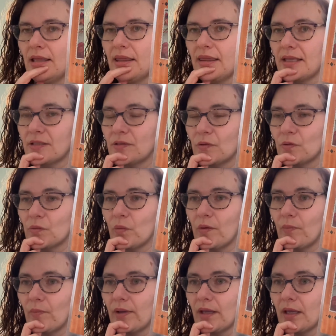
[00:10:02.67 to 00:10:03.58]
This was
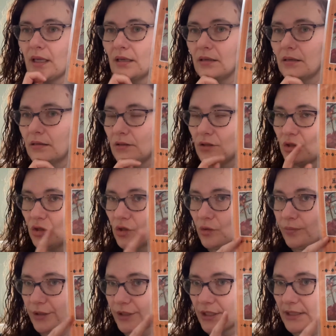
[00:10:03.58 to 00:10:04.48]
one of my new
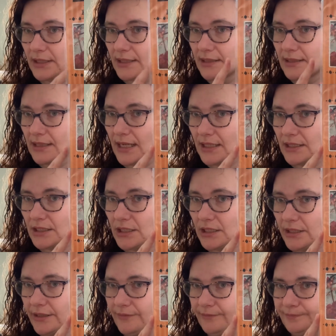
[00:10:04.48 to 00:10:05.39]
purchases last
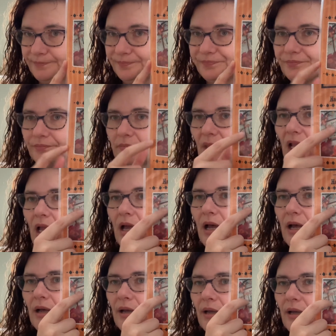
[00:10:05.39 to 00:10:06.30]
year.
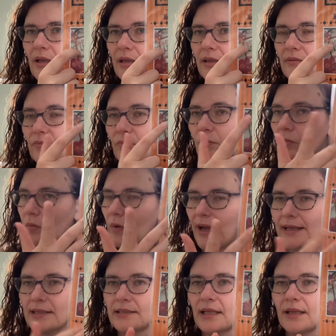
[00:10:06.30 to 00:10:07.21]

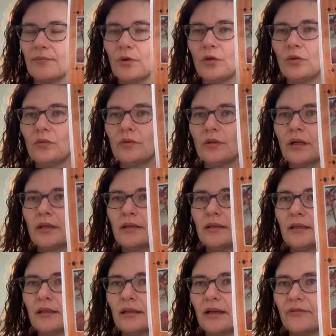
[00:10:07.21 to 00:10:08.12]
Waxing Moon,
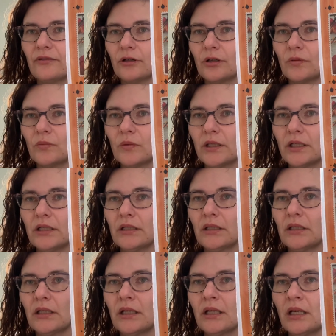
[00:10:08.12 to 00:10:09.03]
love her
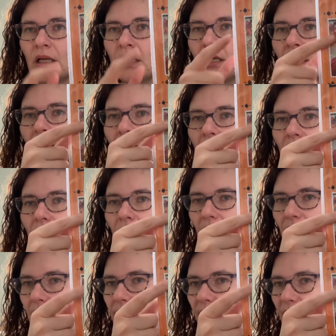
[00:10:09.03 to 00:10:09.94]
work.
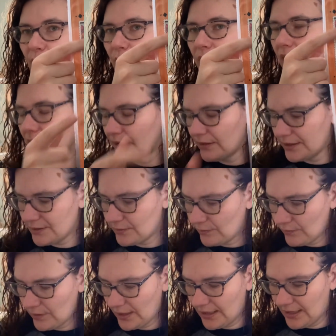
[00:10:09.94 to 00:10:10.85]
I'm working on this
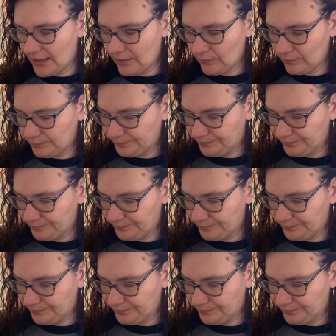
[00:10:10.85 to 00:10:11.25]
one right now.